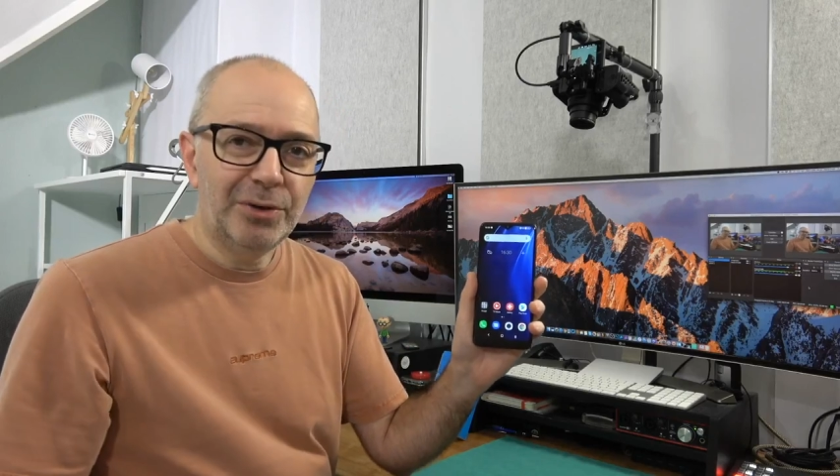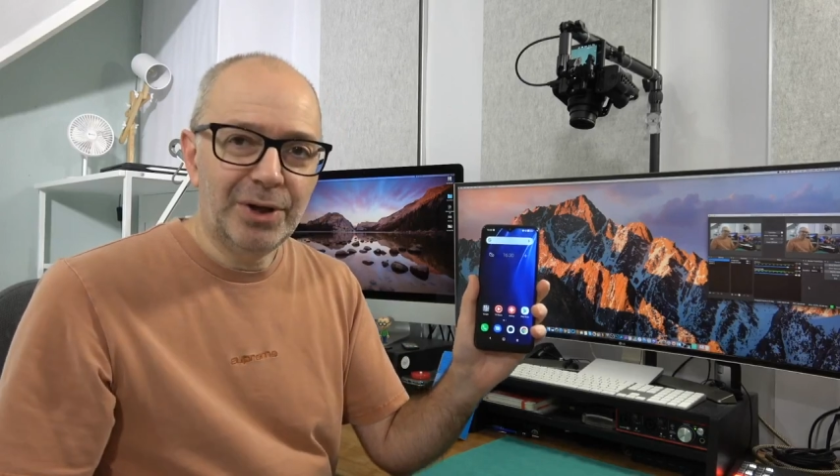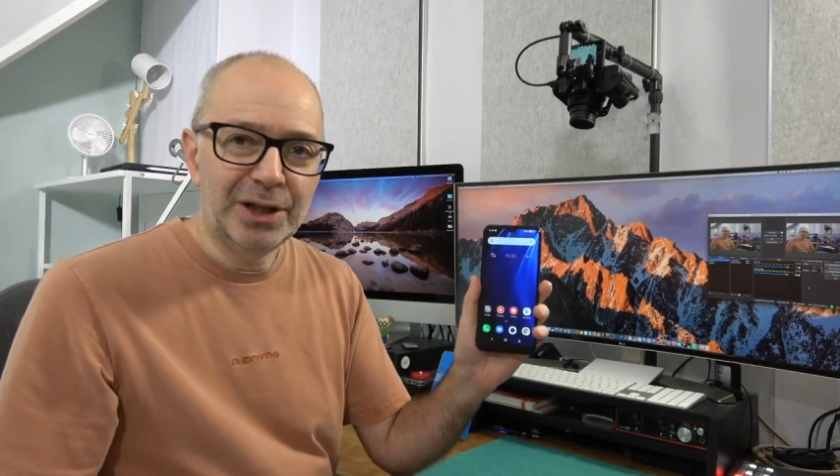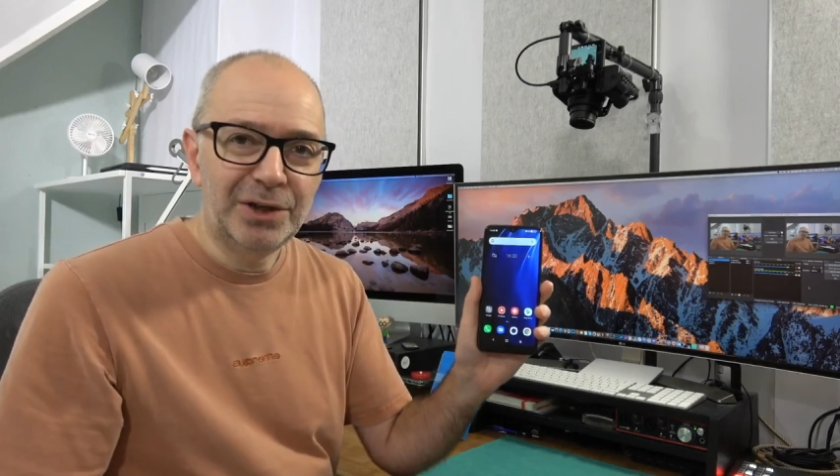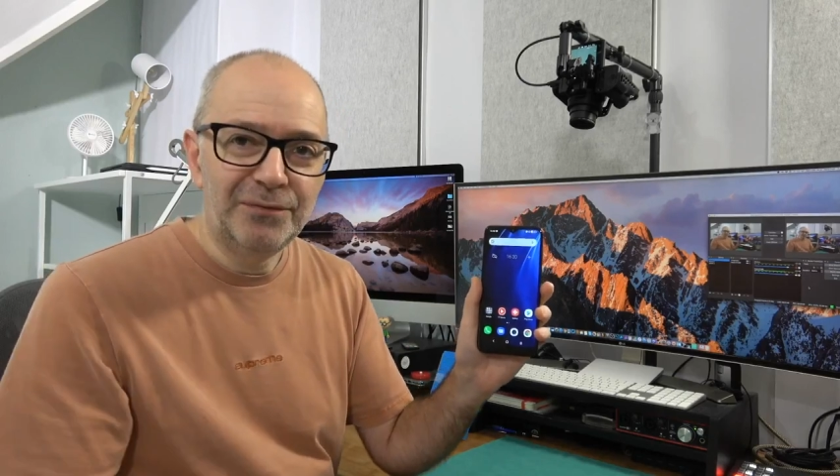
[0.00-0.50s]

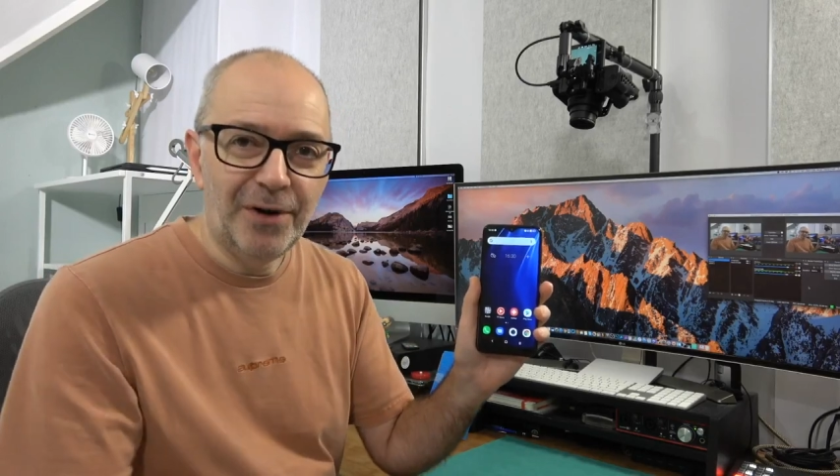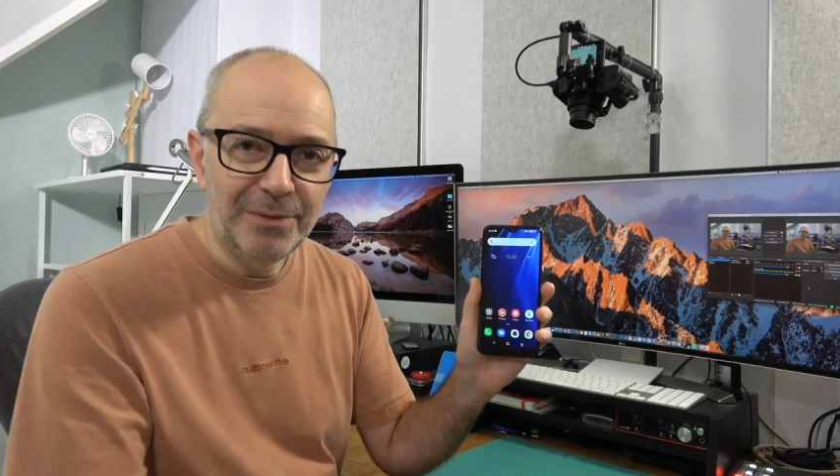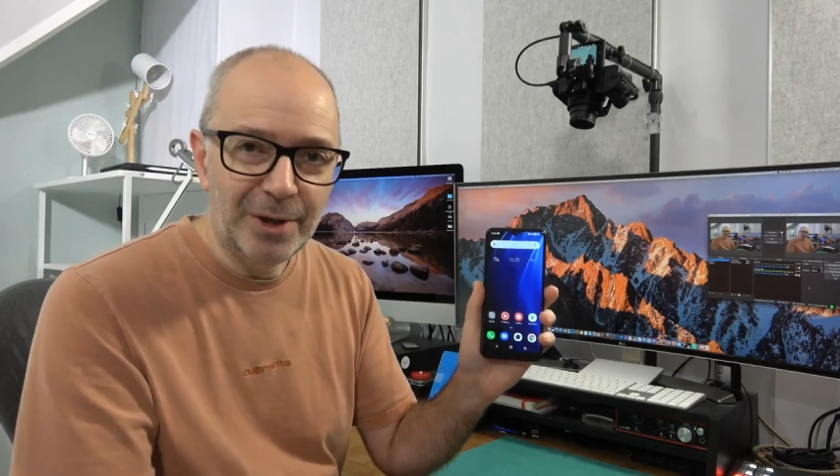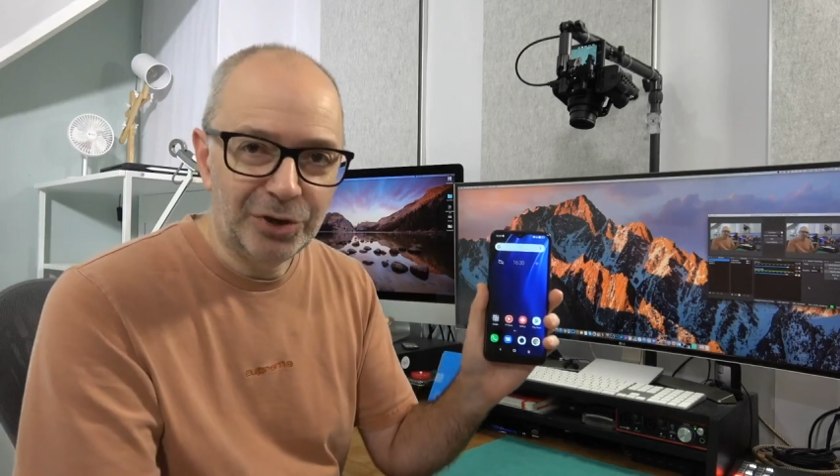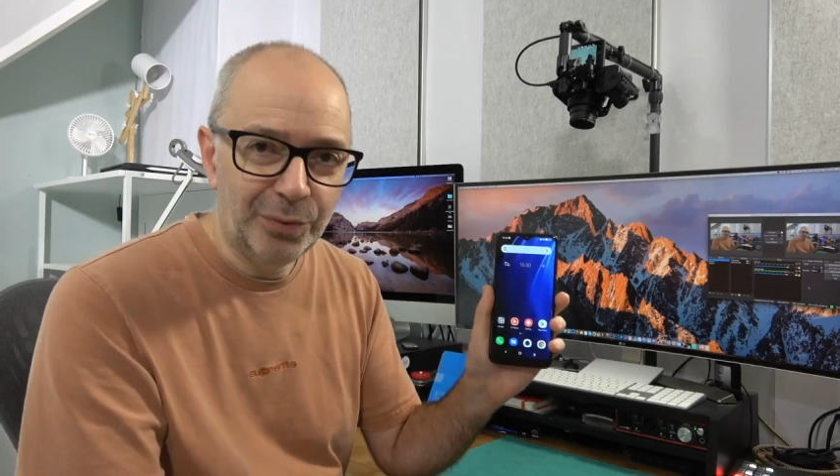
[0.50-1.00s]
Thank you very
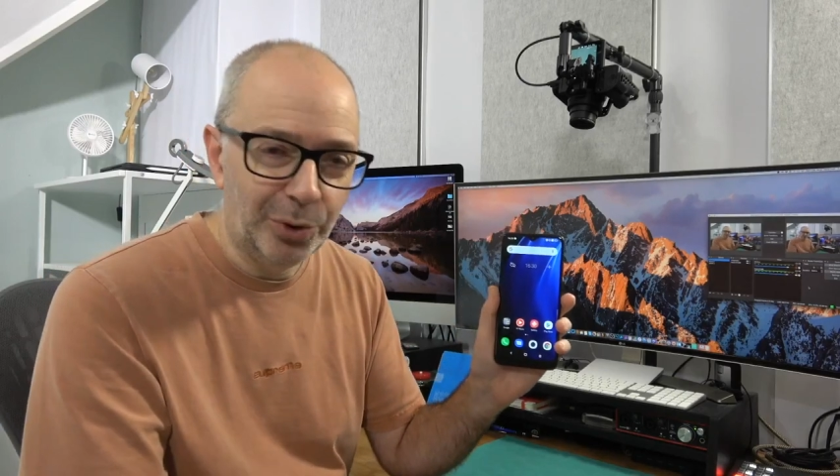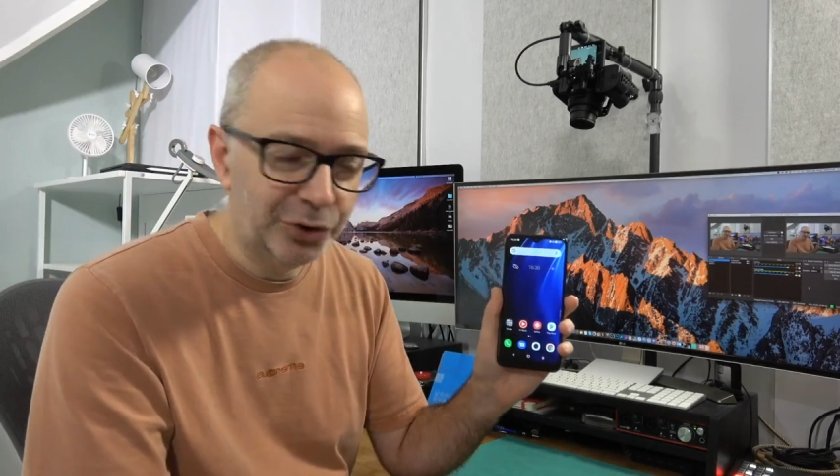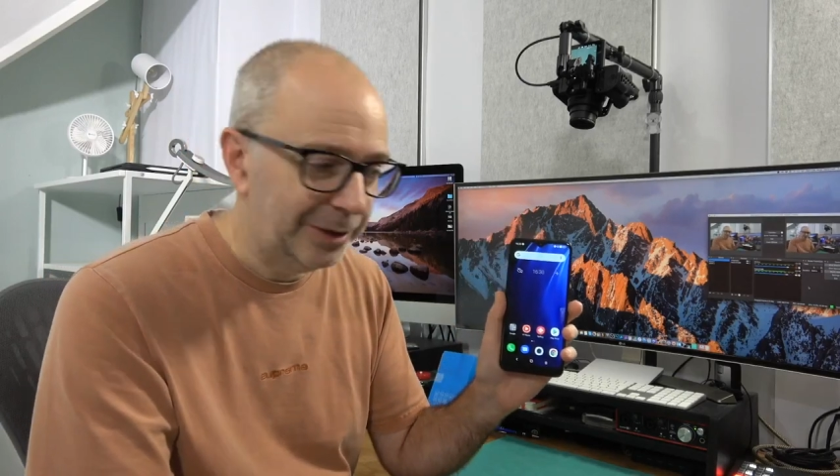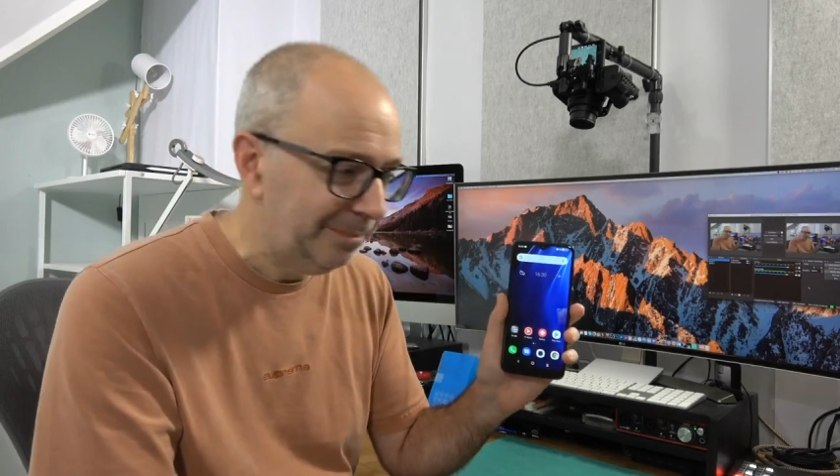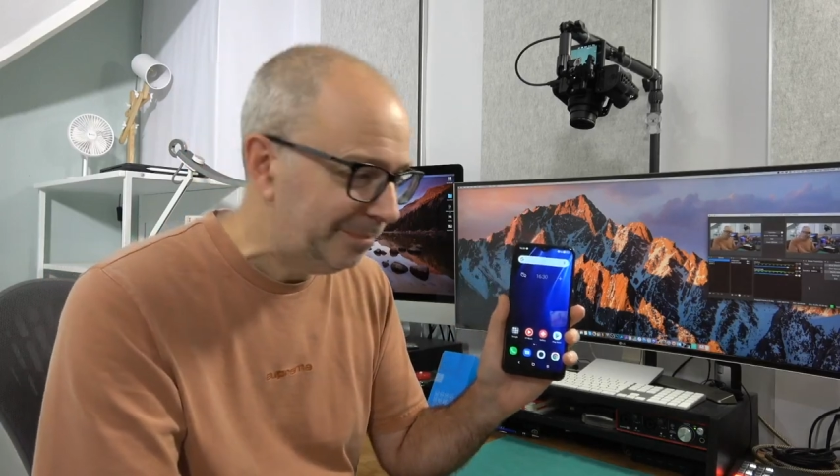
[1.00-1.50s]
much for
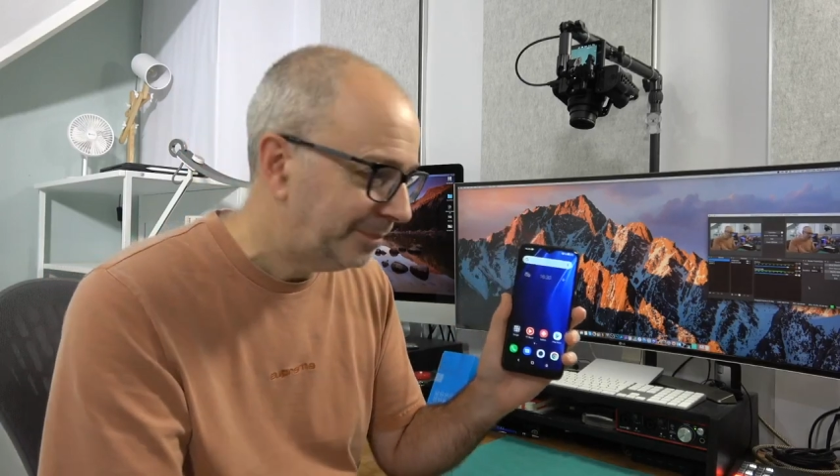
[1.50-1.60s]
watching.